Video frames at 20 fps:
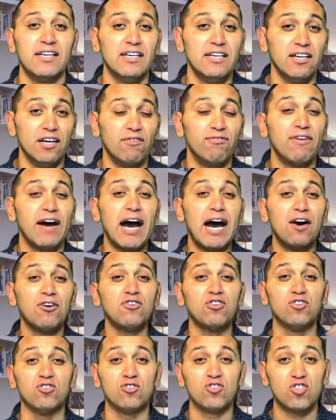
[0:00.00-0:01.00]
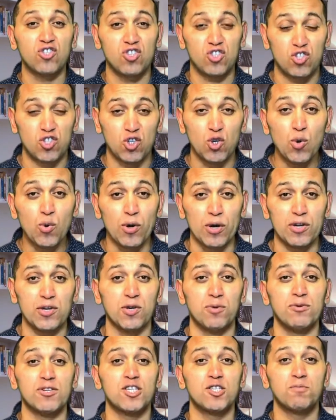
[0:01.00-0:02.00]
of how you steward your
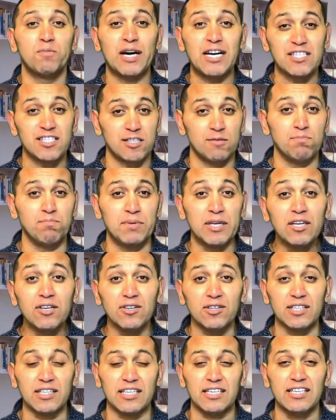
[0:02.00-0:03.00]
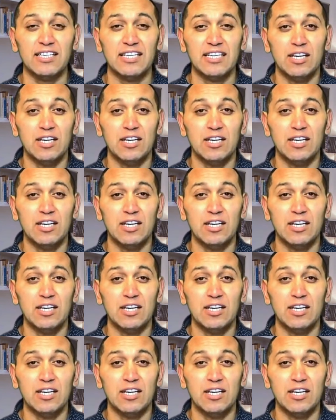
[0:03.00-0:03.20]
responsibility